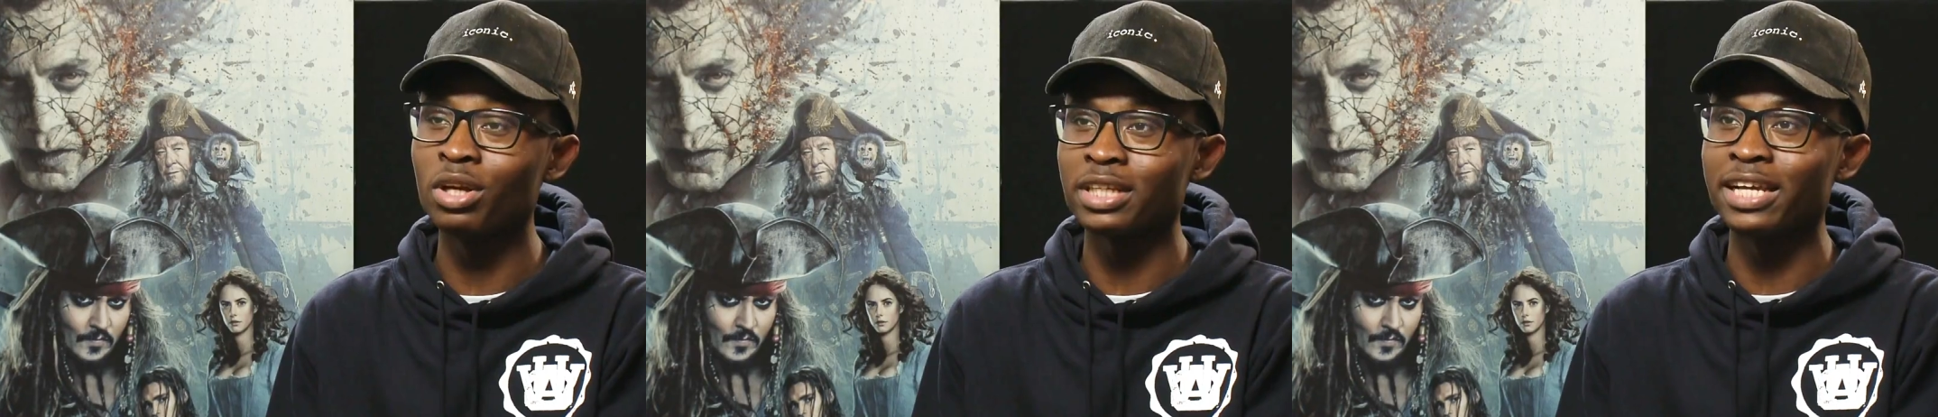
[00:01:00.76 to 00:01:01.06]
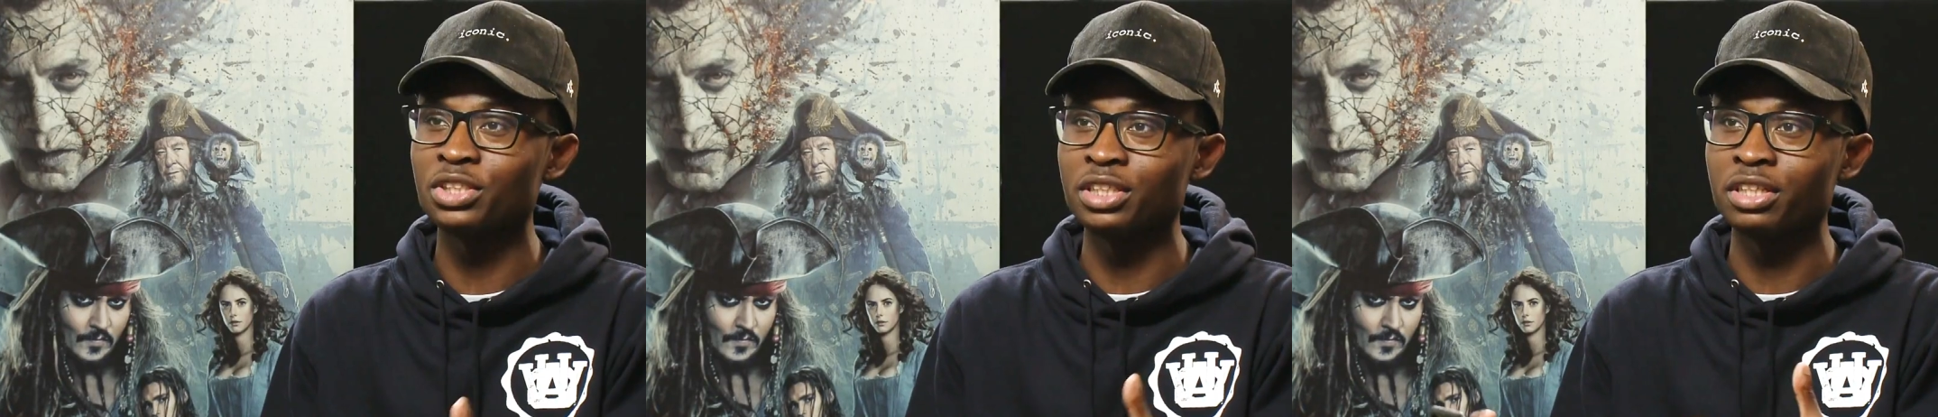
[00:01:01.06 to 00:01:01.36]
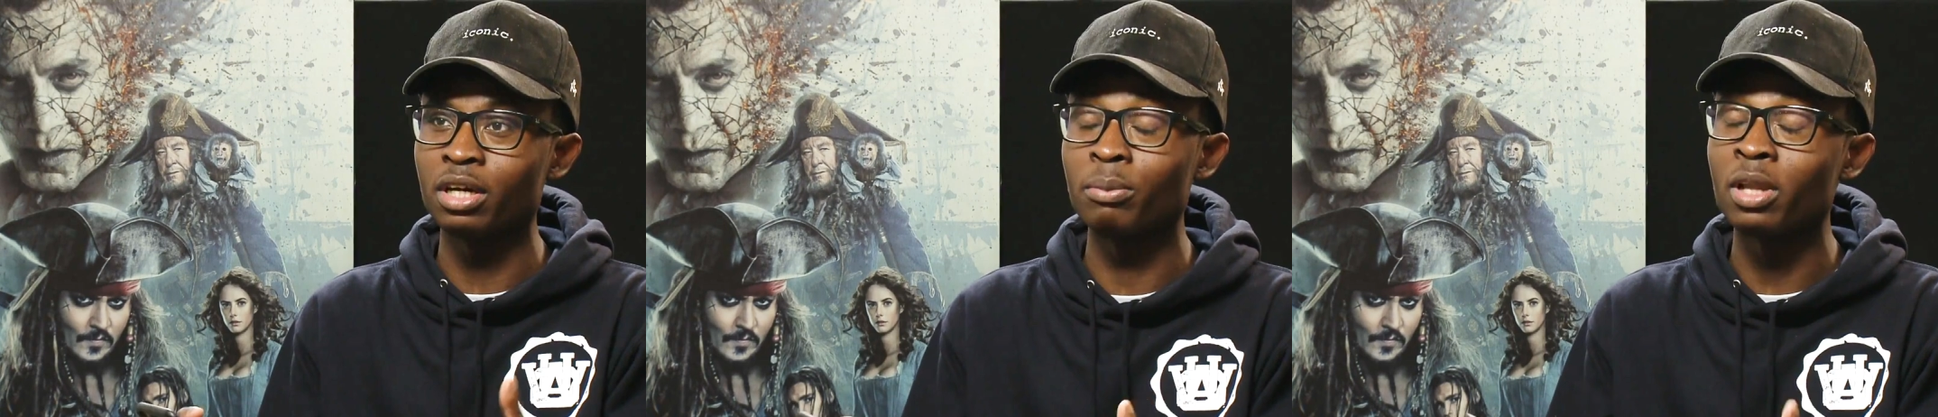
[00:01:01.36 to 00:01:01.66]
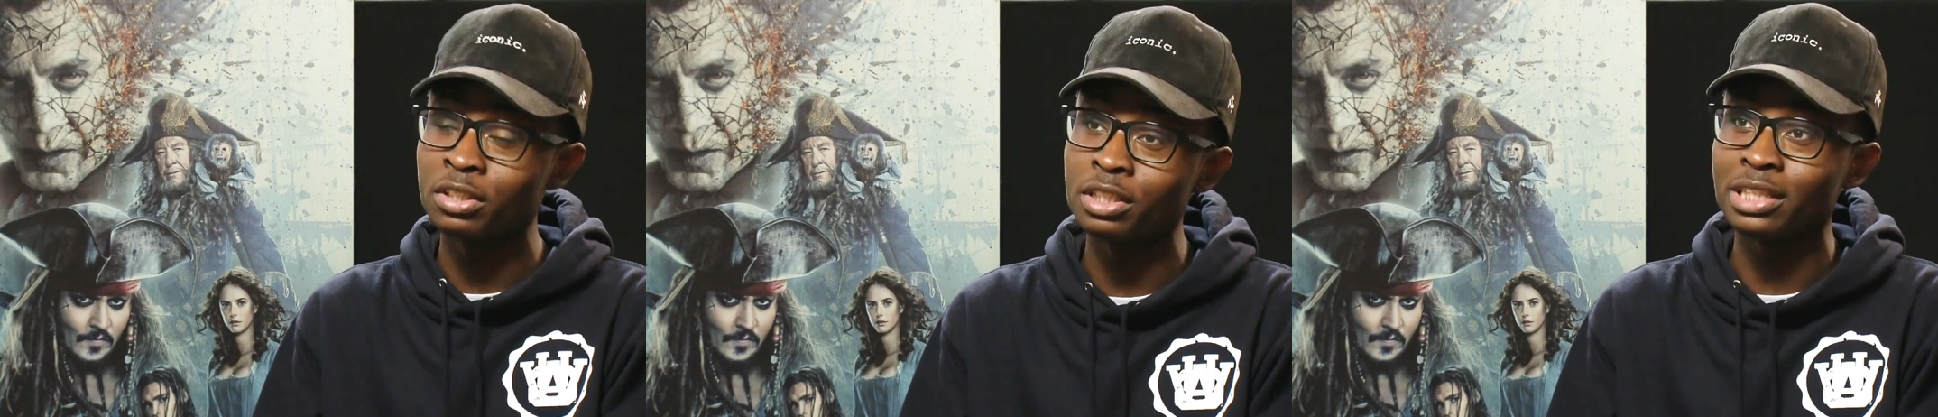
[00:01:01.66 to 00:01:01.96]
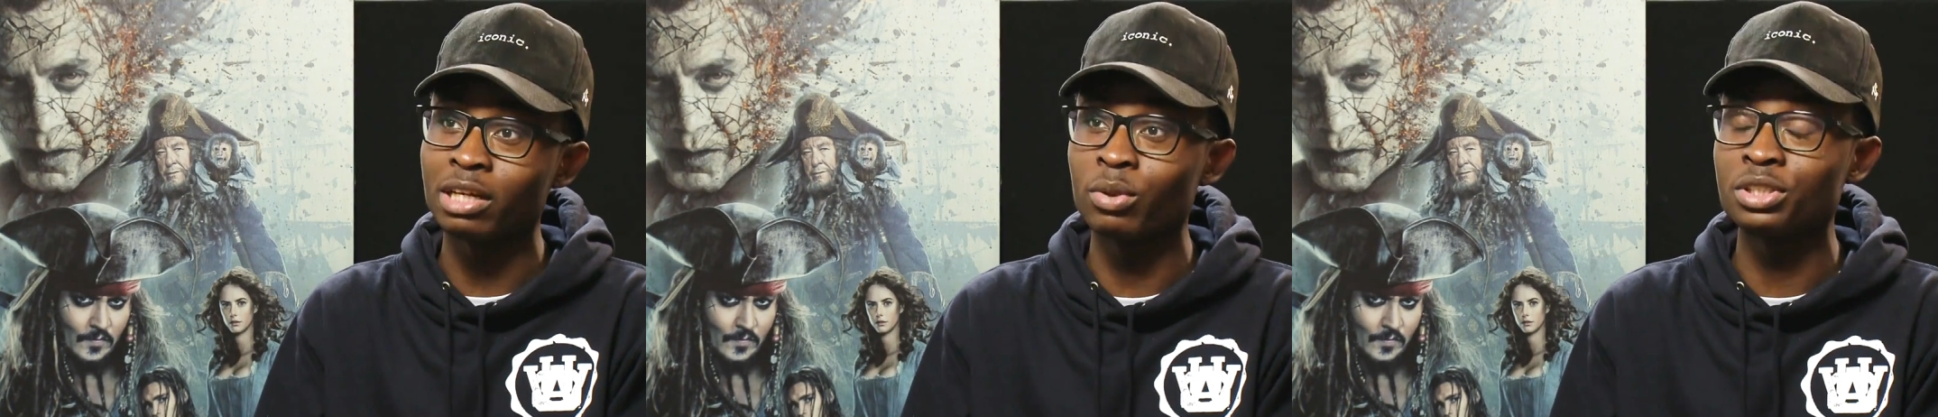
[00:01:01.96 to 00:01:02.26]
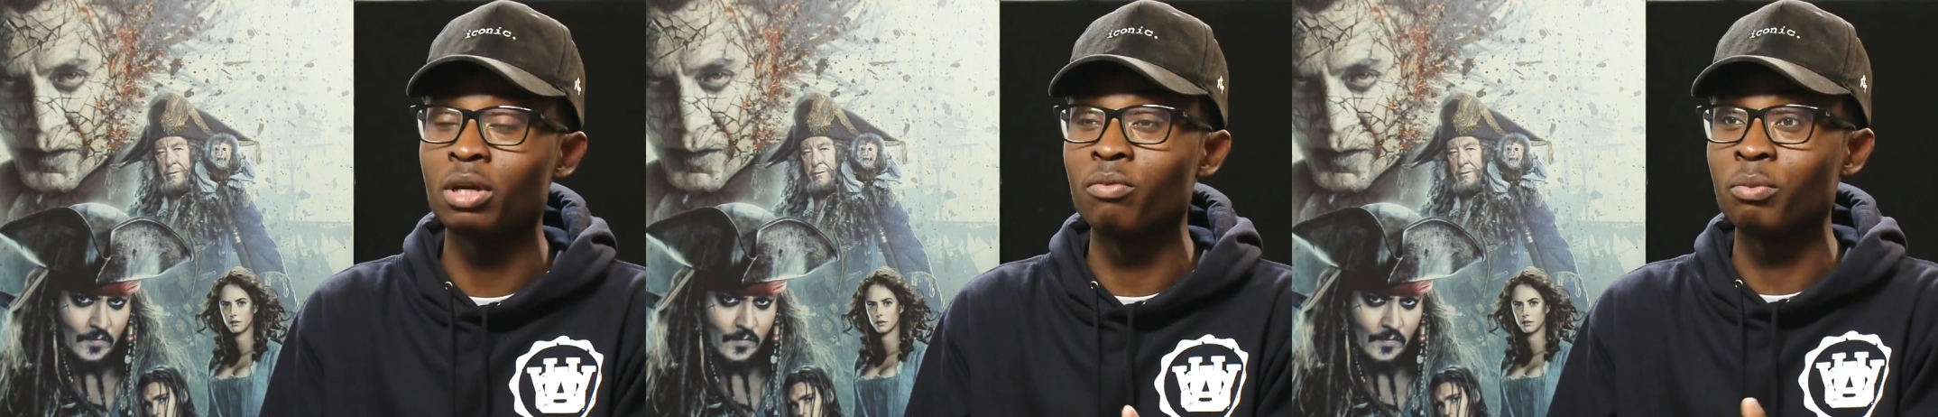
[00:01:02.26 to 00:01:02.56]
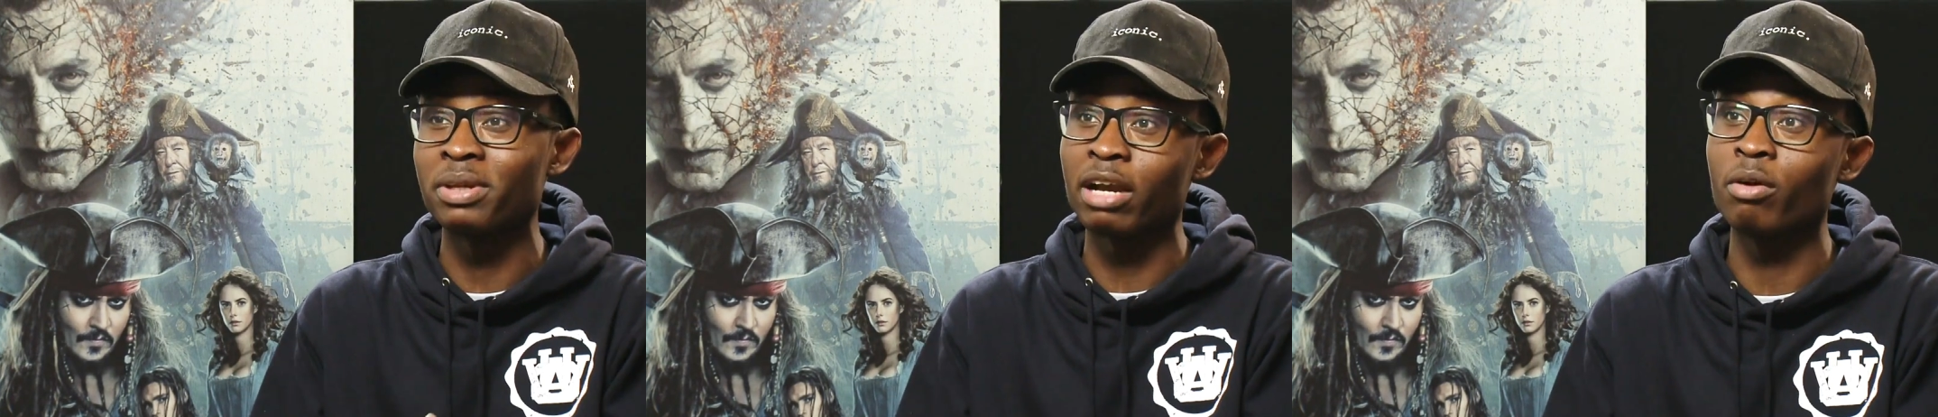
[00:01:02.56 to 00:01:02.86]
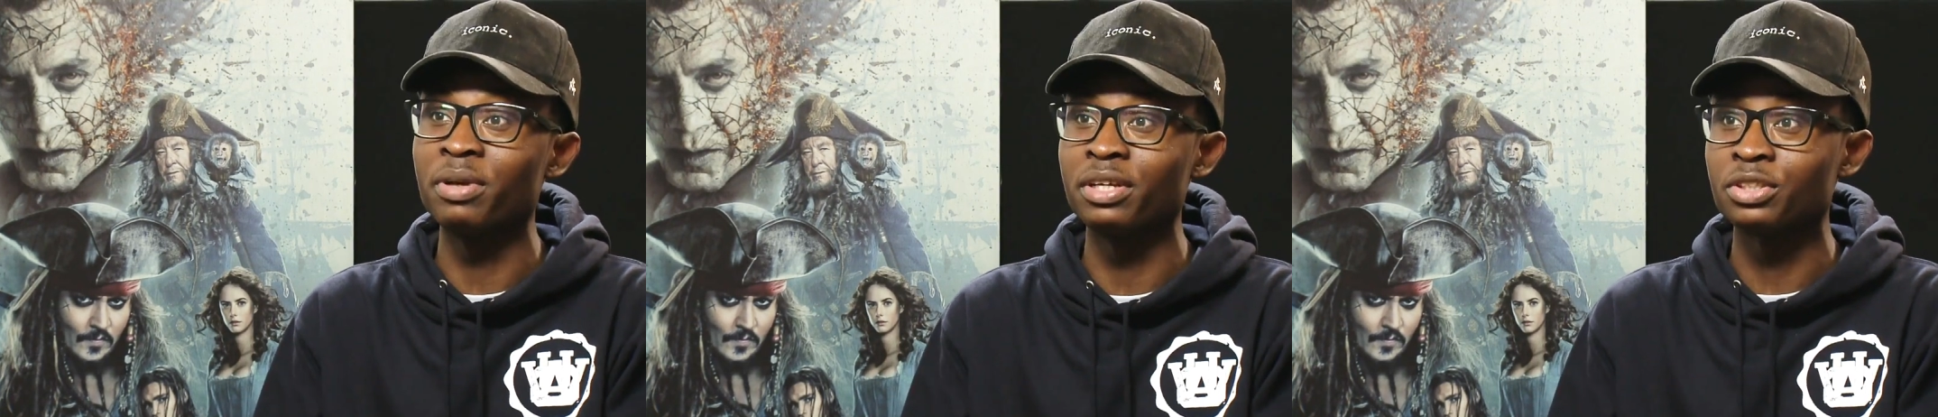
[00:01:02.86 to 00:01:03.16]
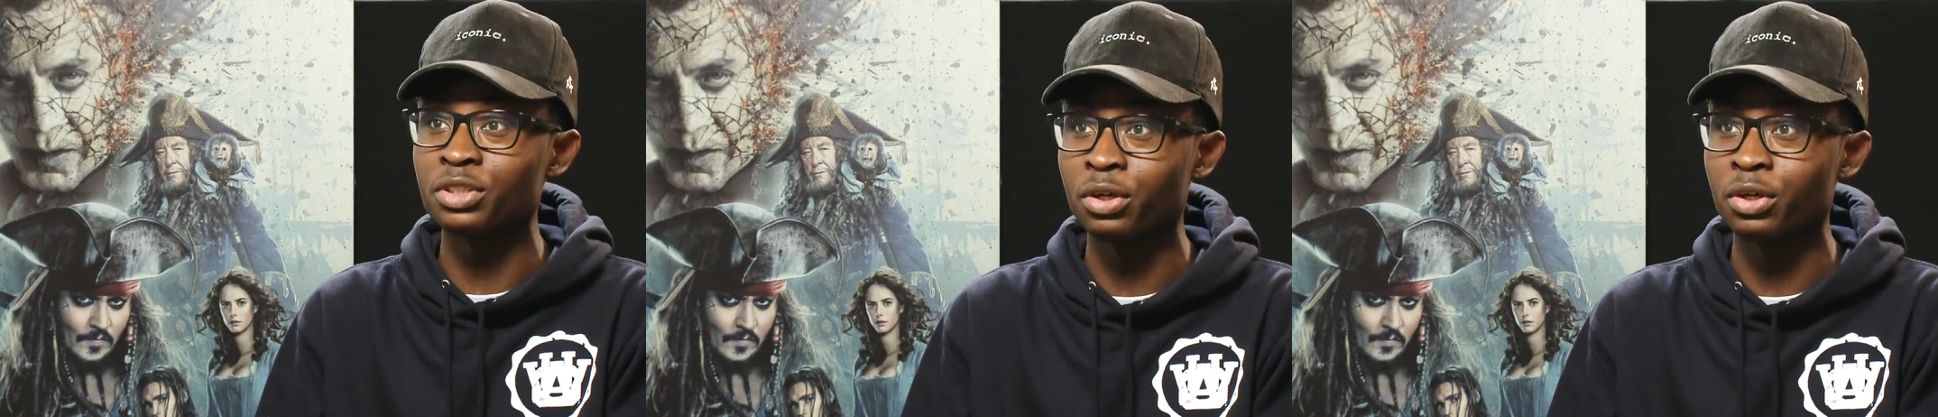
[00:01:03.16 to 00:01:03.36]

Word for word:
Speaker 1: words actually come London slang words come from the Caribbean. So